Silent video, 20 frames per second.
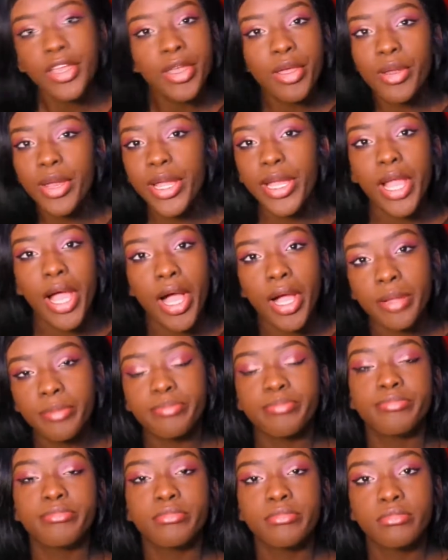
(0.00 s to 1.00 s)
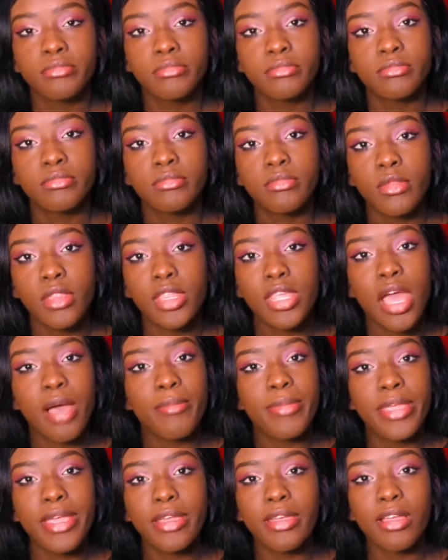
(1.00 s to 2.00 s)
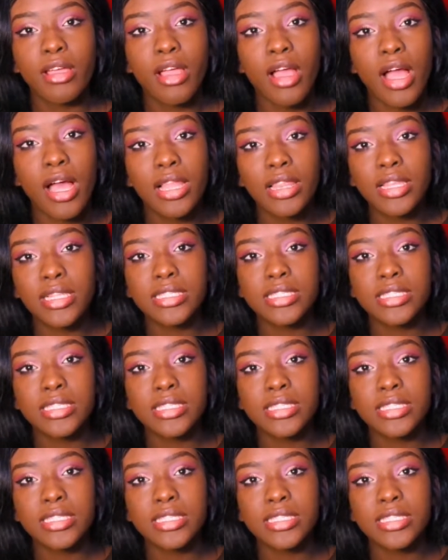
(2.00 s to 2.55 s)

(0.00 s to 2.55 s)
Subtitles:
No, they not. Y'all be in the cut